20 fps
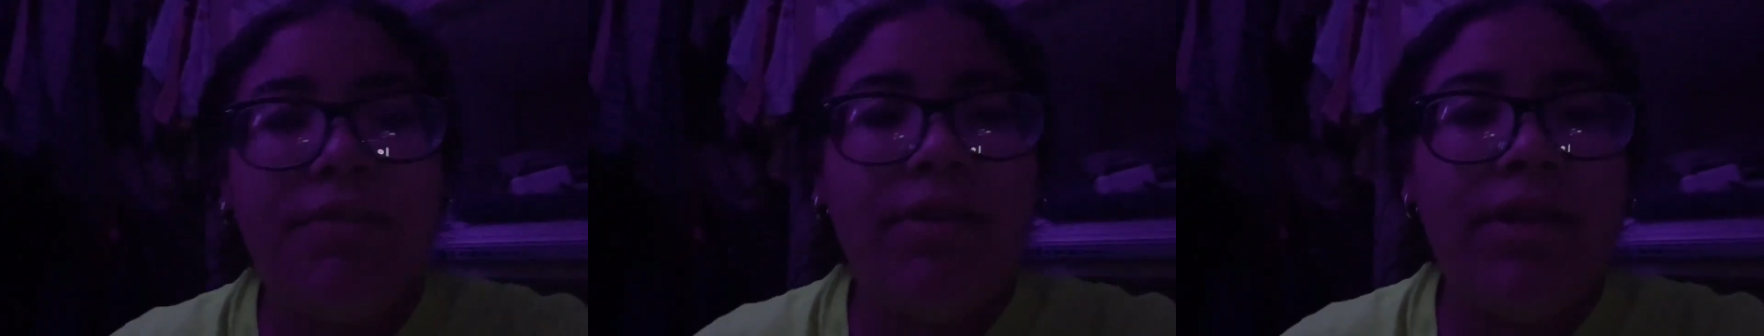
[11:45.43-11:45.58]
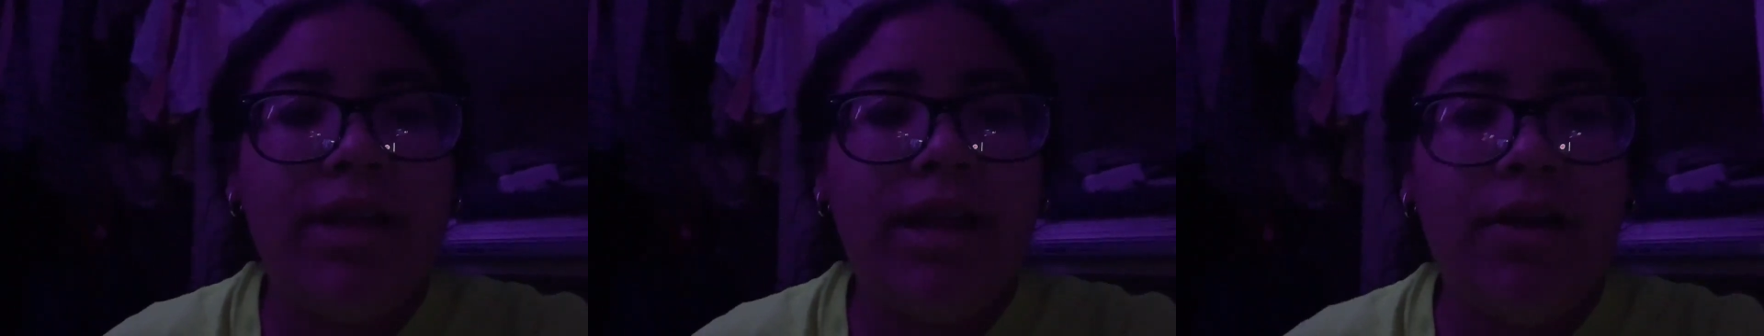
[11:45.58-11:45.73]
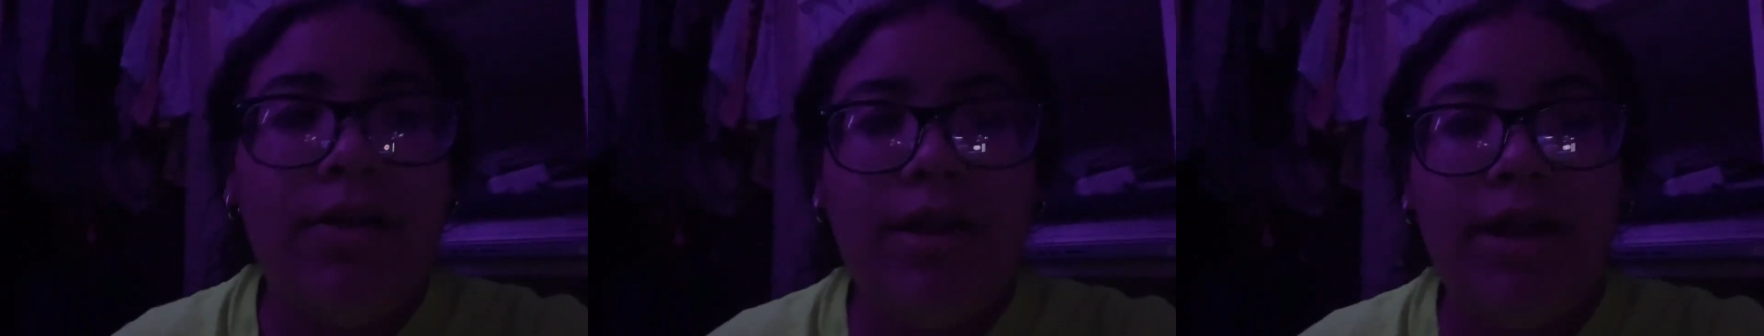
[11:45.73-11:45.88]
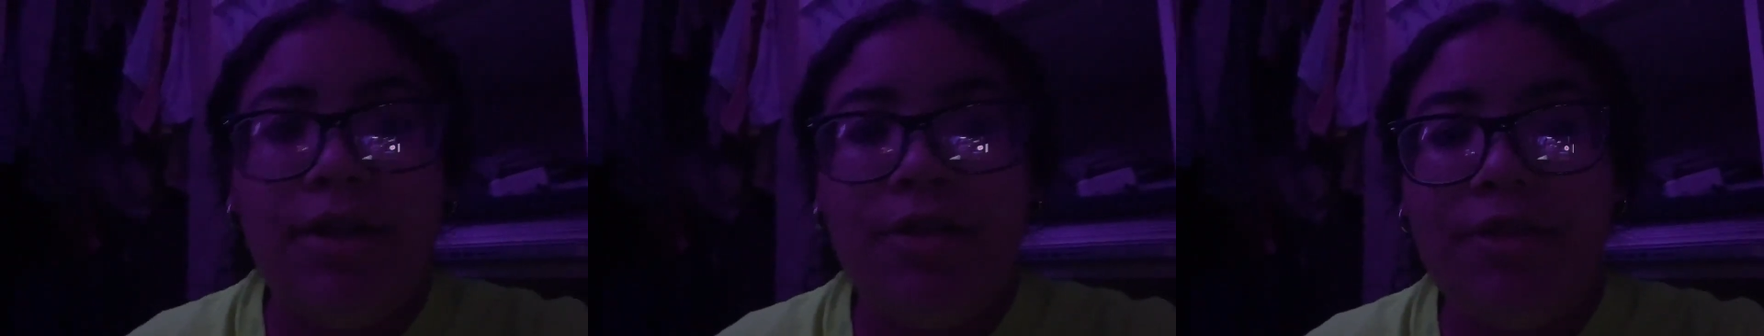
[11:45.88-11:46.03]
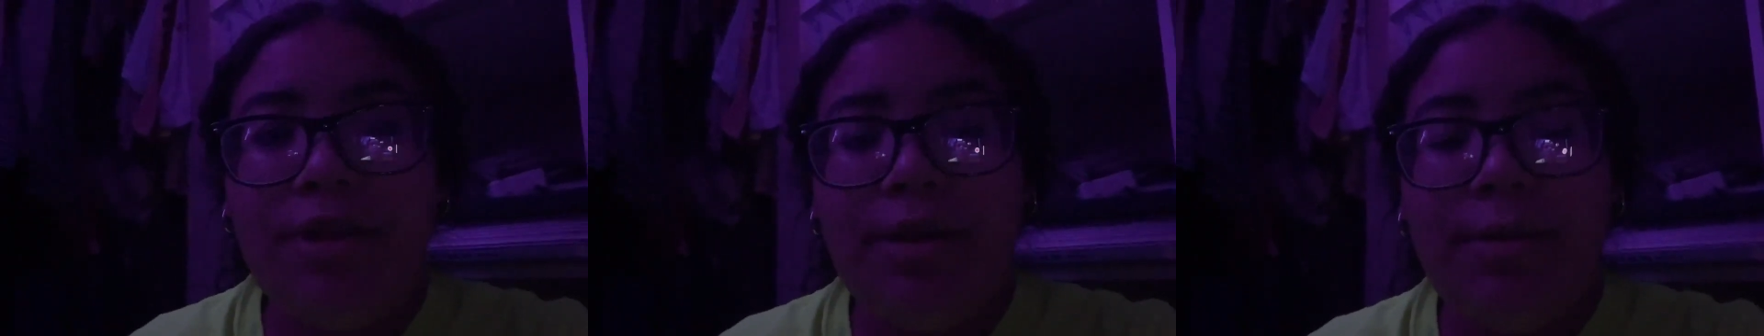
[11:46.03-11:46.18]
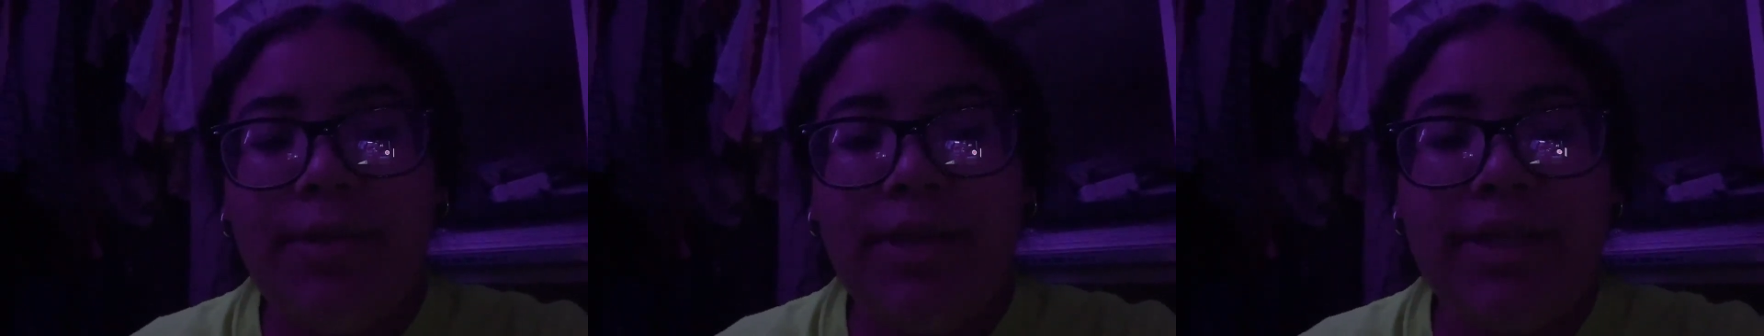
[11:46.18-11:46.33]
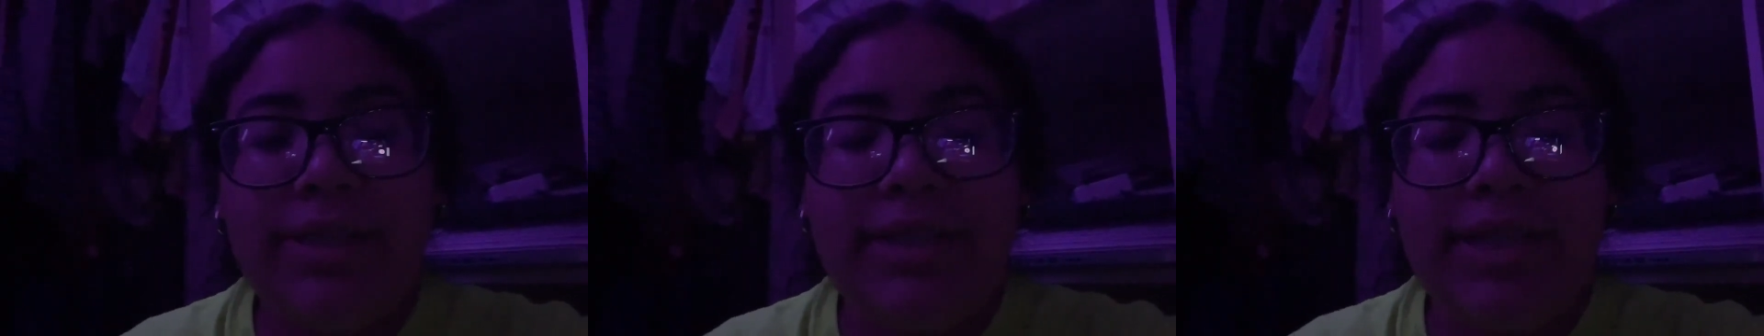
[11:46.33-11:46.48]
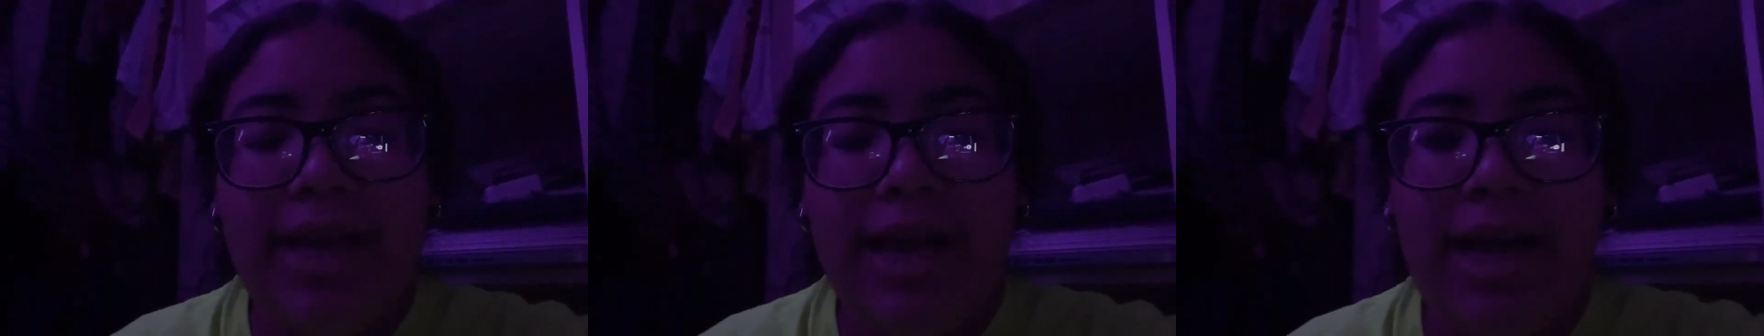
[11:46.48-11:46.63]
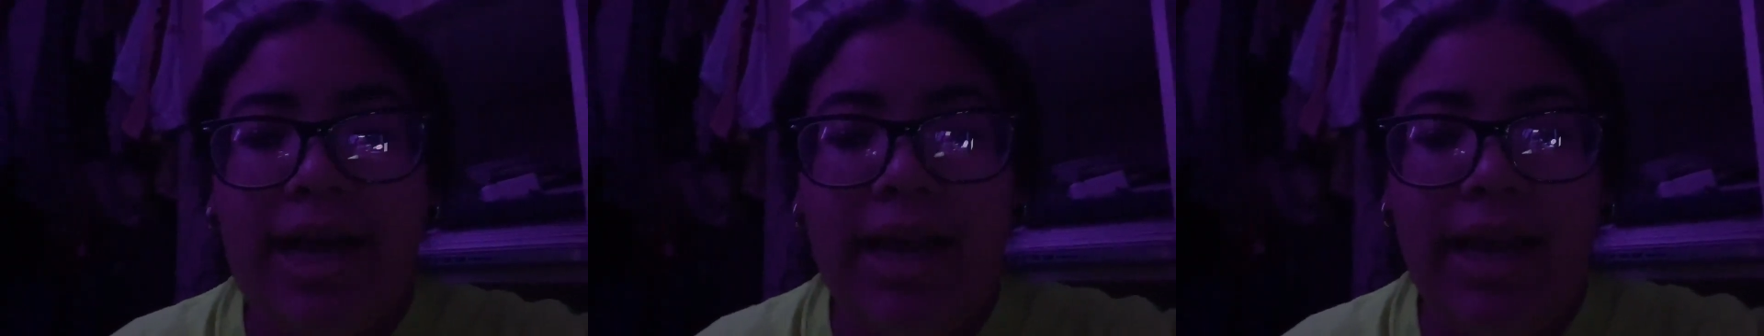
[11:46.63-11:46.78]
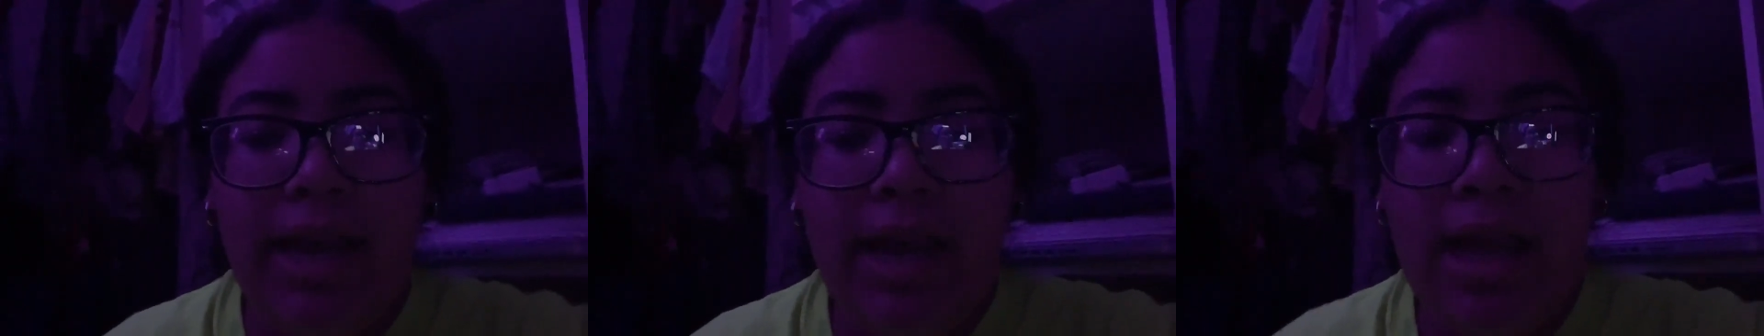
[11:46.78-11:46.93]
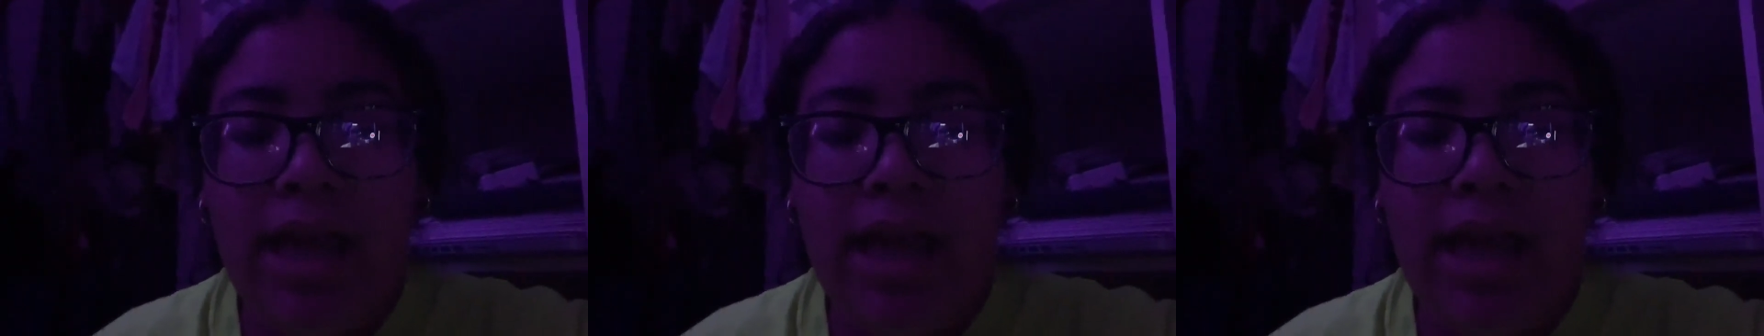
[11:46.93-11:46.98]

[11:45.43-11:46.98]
right now. Another thing I would like to add